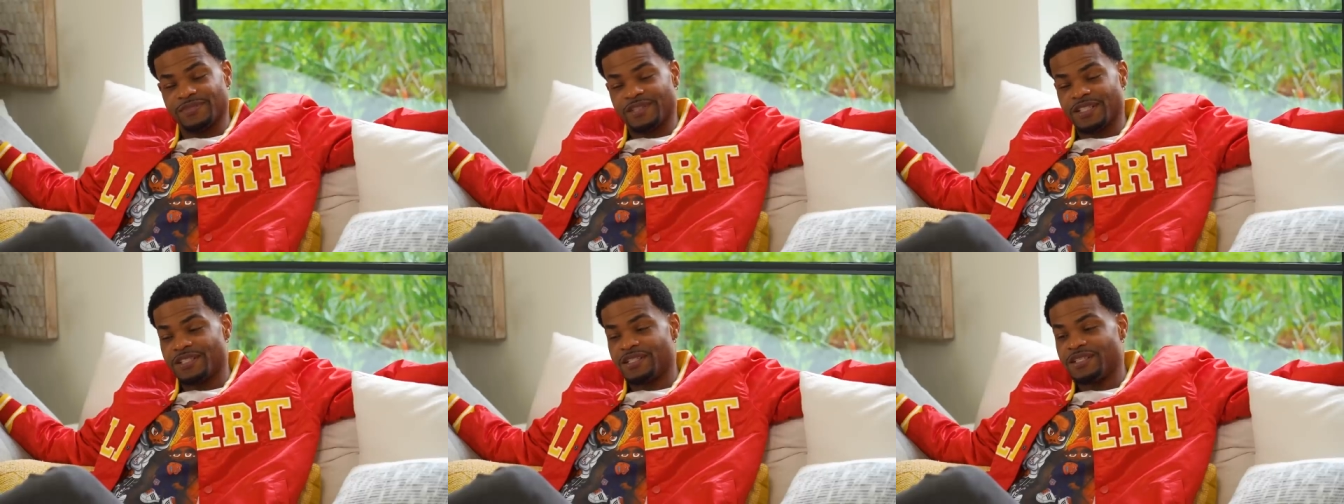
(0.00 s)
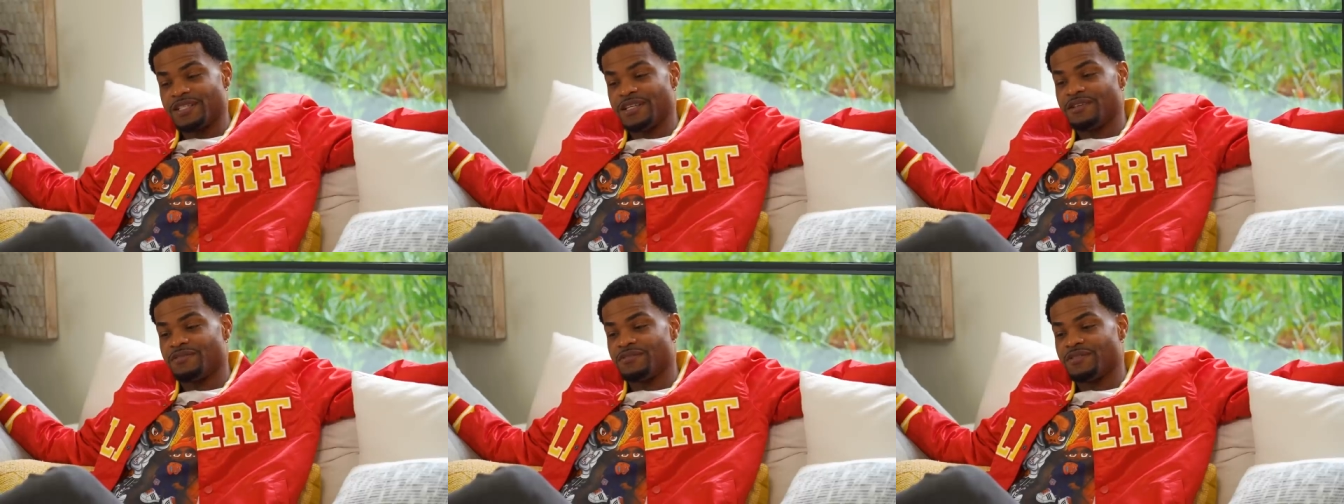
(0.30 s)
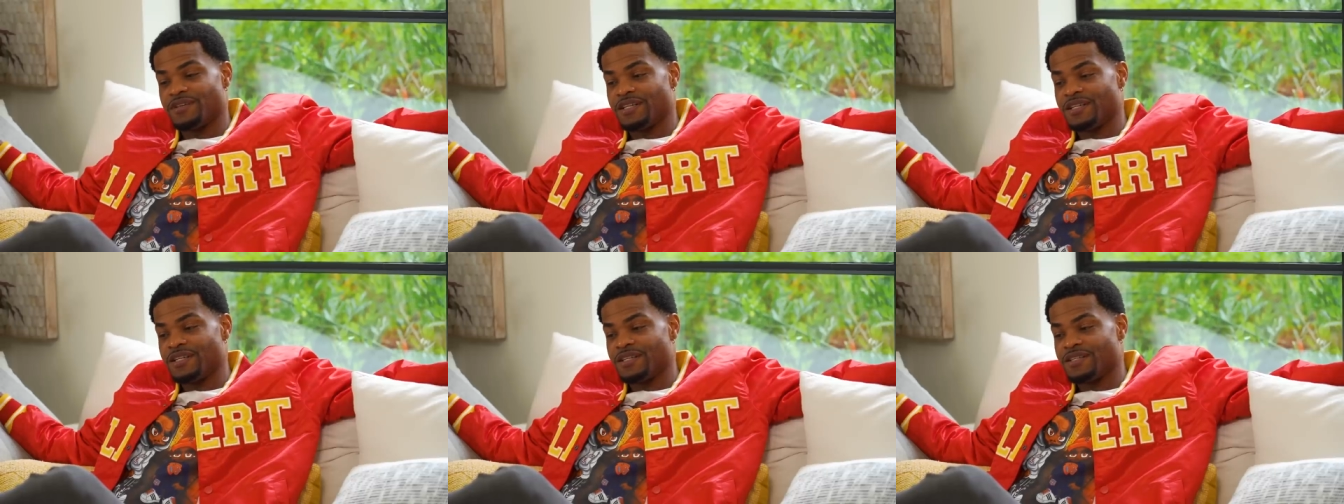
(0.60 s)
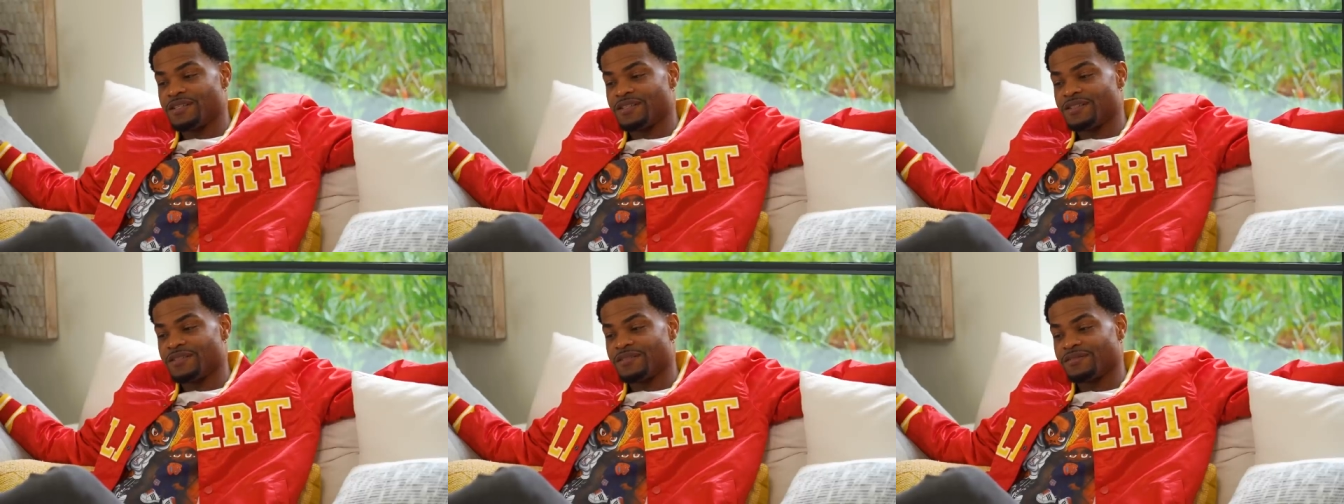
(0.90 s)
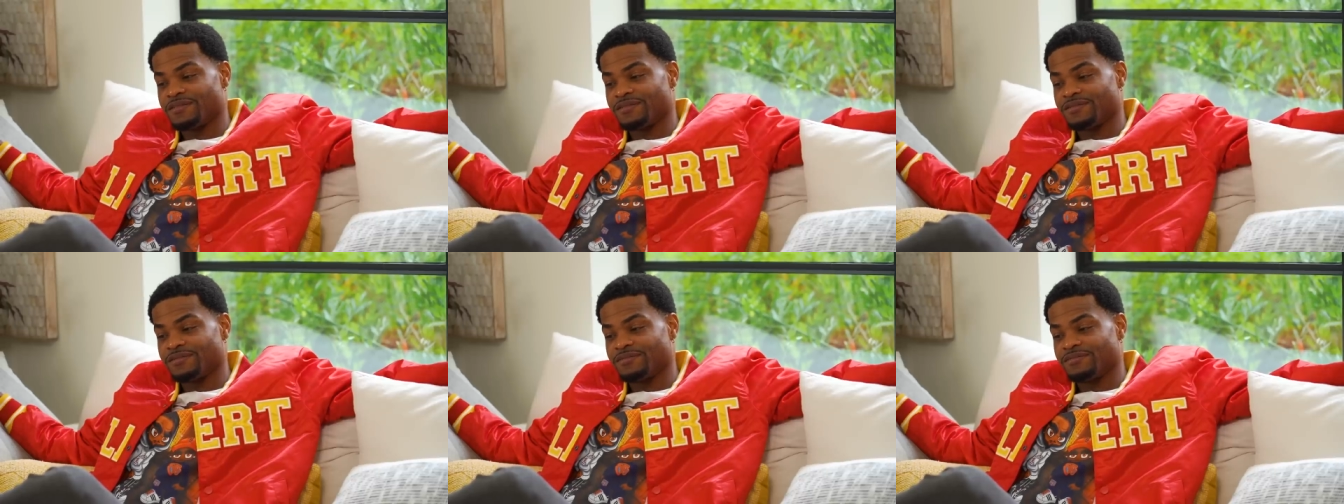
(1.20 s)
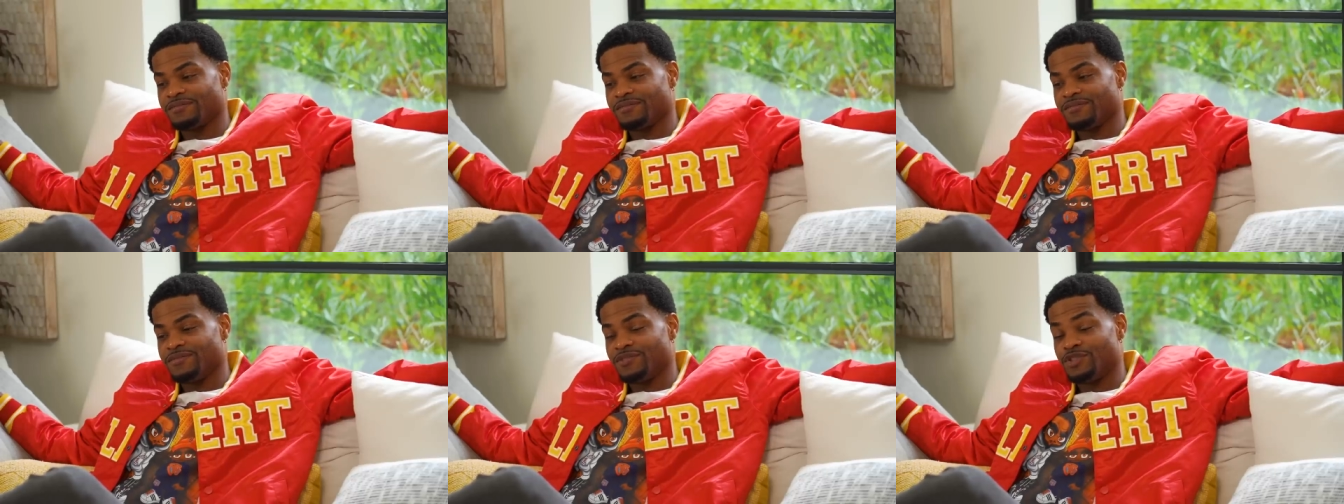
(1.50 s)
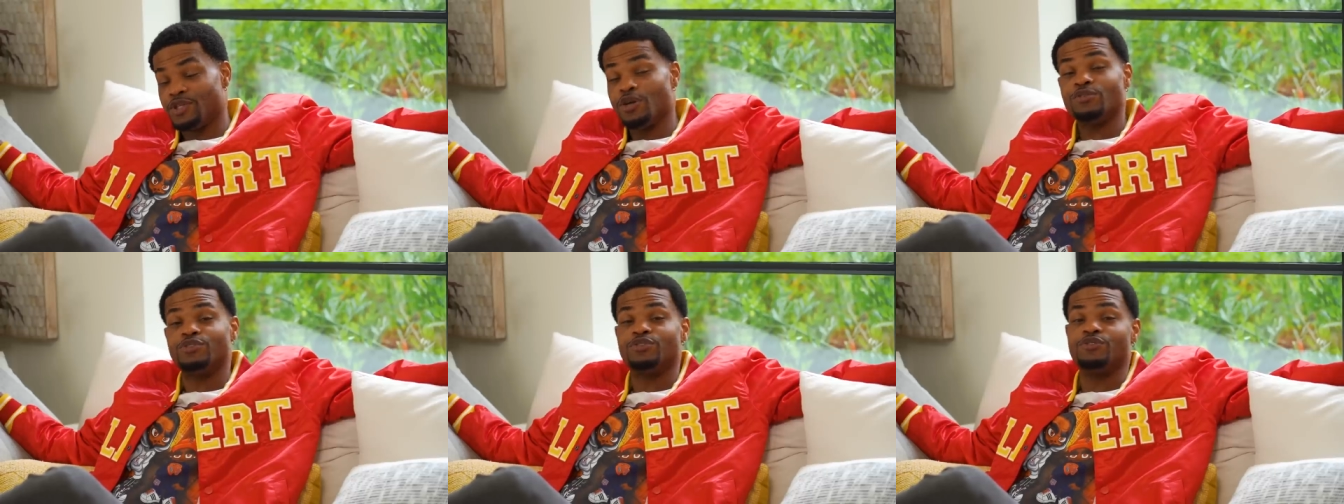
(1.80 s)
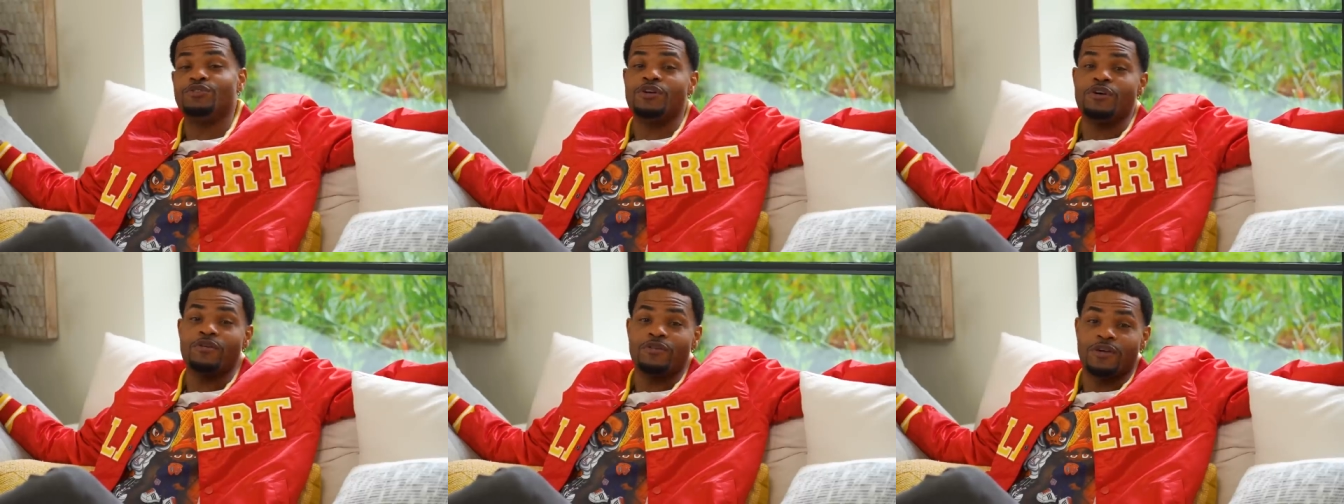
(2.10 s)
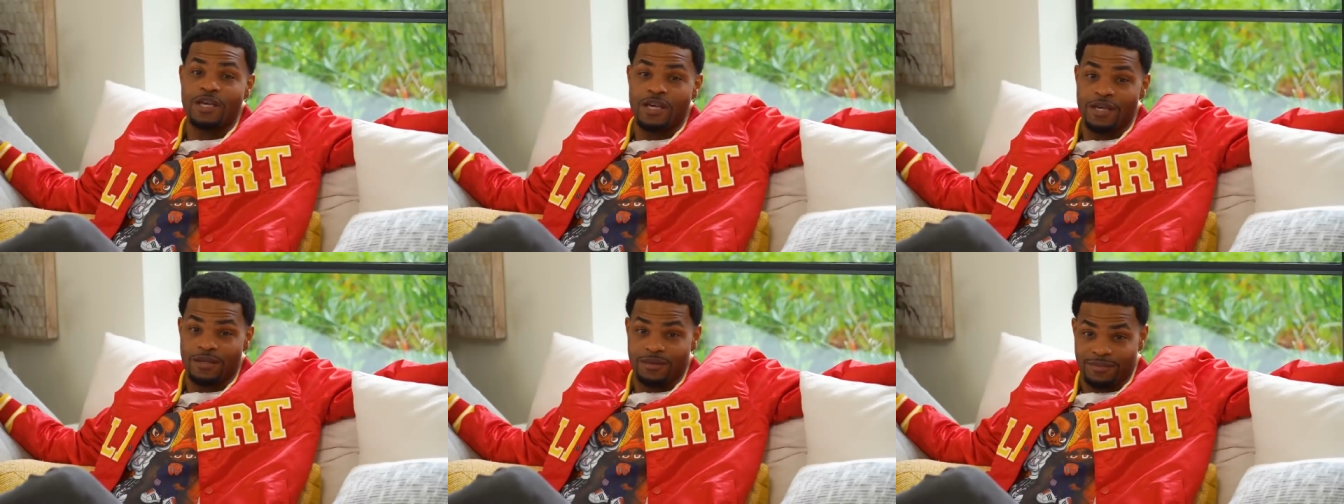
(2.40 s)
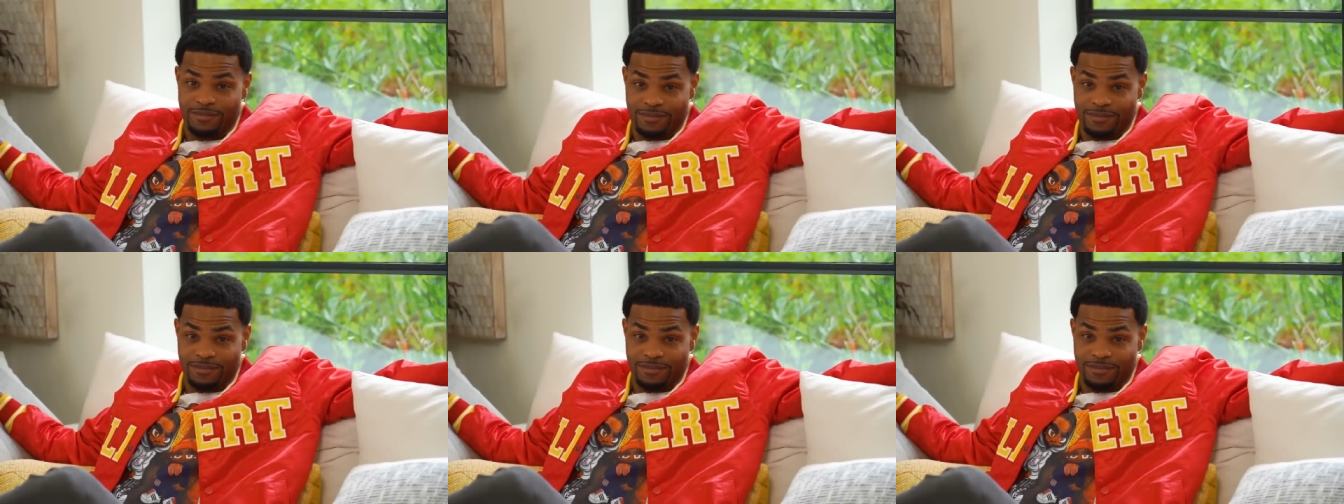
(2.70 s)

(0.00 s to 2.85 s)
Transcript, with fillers: the secret is don't do cocaine.